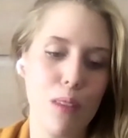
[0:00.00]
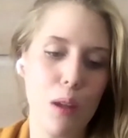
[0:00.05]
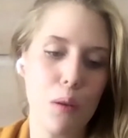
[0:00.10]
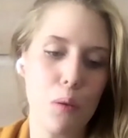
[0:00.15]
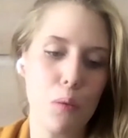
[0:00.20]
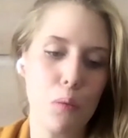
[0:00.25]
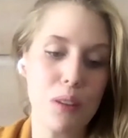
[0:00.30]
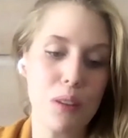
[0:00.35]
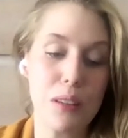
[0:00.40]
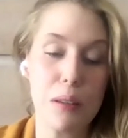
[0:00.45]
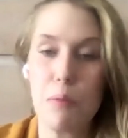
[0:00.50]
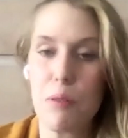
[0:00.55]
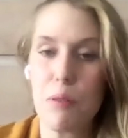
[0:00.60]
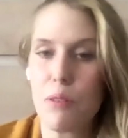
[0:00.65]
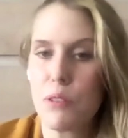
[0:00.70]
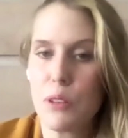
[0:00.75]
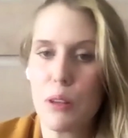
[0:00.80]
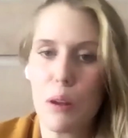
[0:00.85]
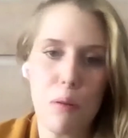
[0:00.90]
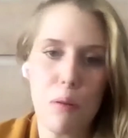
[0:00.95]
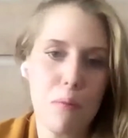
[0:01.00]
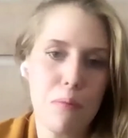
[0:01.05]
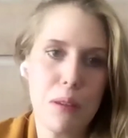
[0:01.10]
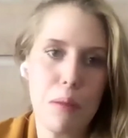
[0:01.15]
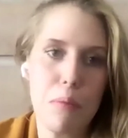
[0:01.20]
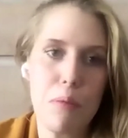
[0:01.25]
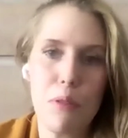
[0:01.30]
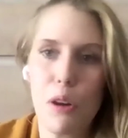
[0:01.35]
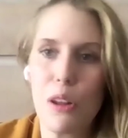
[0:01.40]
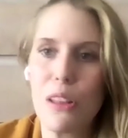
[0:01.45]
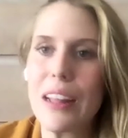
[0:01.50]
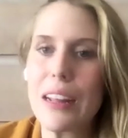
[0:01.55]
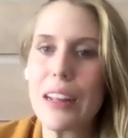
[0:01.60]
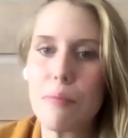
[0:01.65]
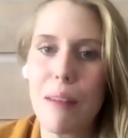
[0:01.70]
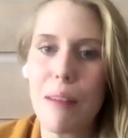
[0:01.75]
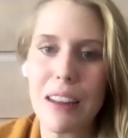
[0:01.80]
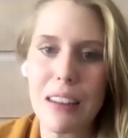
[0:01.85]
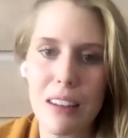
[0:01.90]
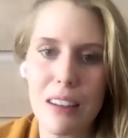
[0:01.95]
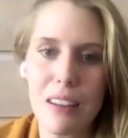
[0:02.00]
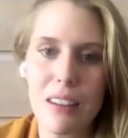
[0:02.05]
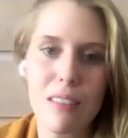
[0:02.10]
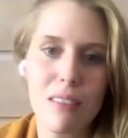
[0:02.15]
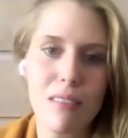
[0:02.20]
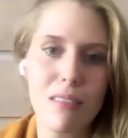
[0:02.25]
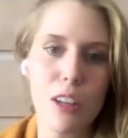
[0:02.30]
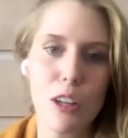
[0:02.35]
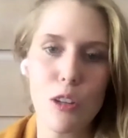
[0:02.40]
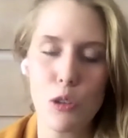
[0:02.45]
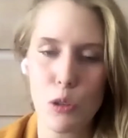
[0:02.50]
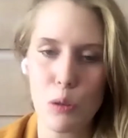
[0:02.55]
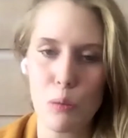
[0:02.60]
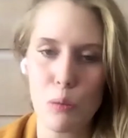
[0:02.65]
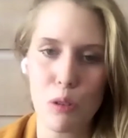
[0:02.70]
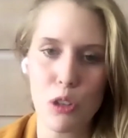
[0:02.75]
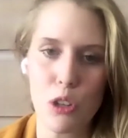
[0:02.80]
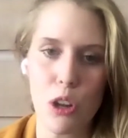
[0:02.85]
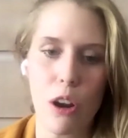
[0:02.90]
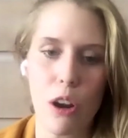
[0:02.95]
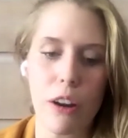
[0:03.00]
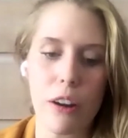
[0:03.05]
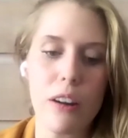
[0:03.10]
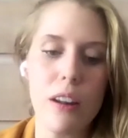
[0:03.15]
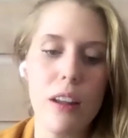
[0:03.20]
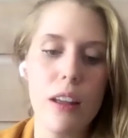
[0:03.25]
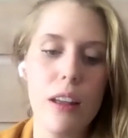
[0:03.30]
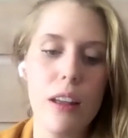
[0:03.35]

with some of our like-minded consumers are.